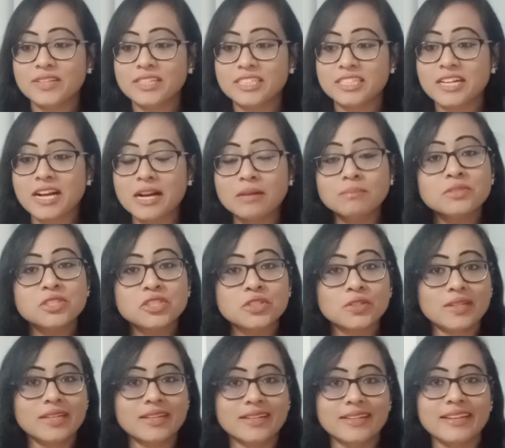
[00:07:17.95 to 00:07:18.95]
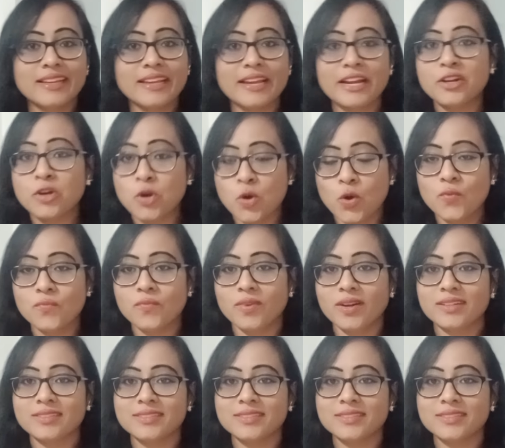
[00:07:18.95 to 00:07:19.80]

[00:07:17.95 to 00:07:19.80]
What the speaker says: it comes to learning and homework,